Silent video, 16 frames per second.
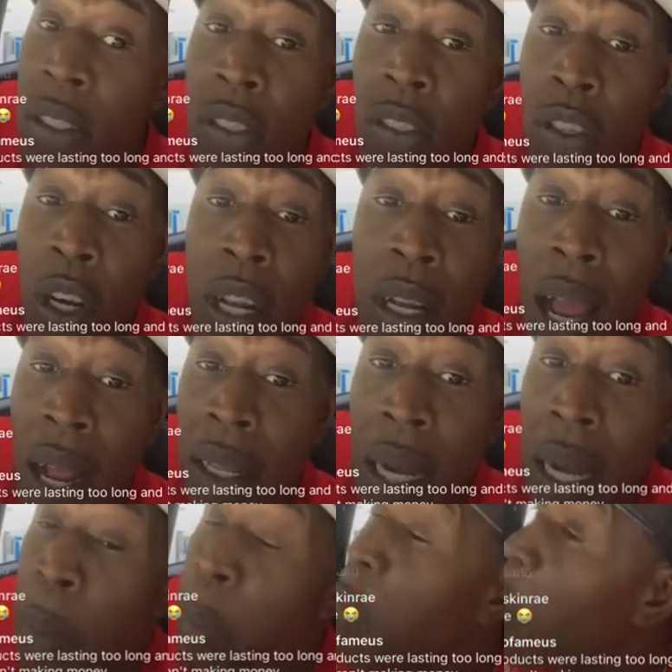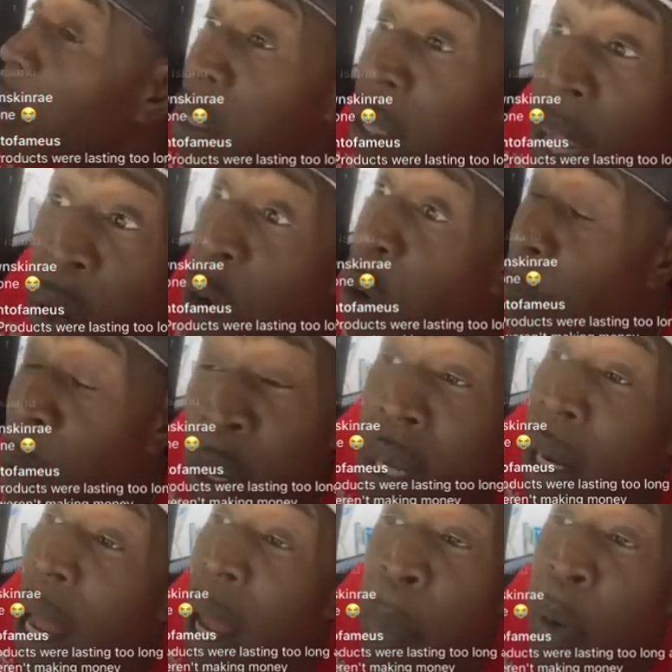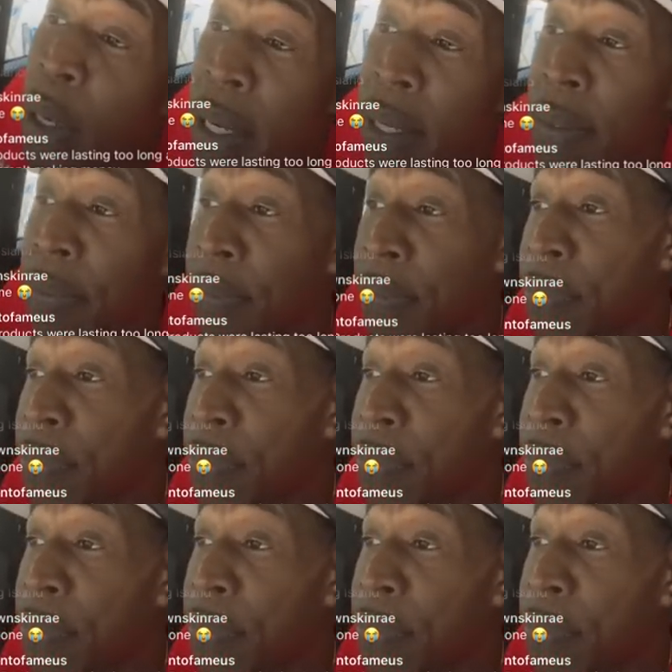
So the doctor them just take on the blood clot money.